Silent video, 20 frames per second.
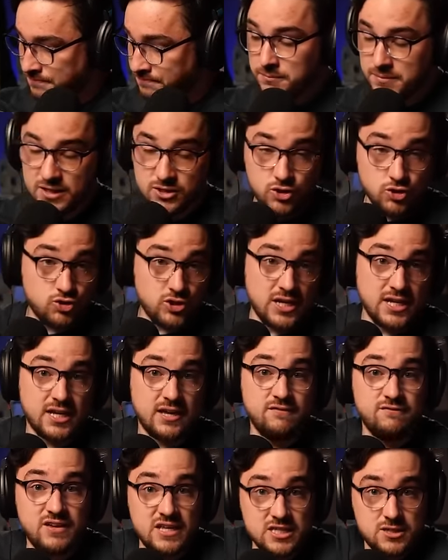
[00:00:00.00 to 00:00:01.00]
because you're trying to
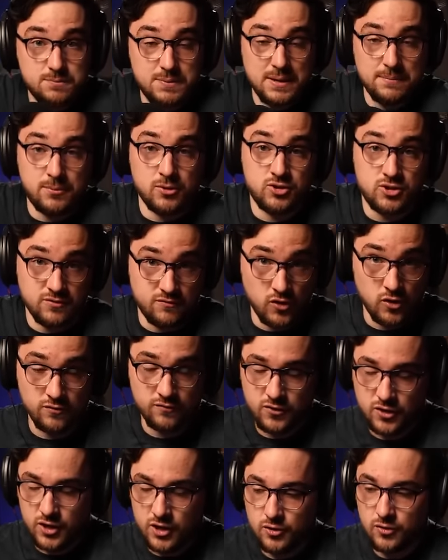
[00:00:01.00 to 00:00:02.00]
convince people to vote
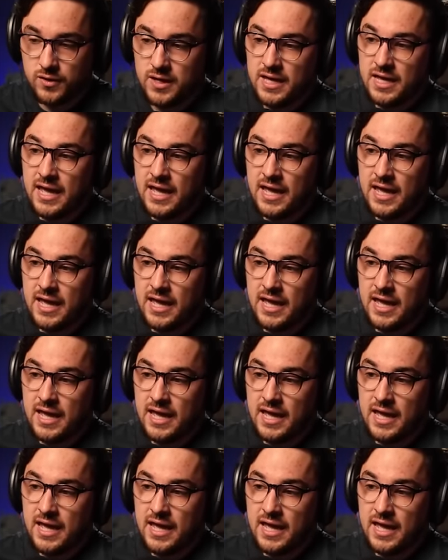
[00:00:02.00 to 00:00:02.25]
for you.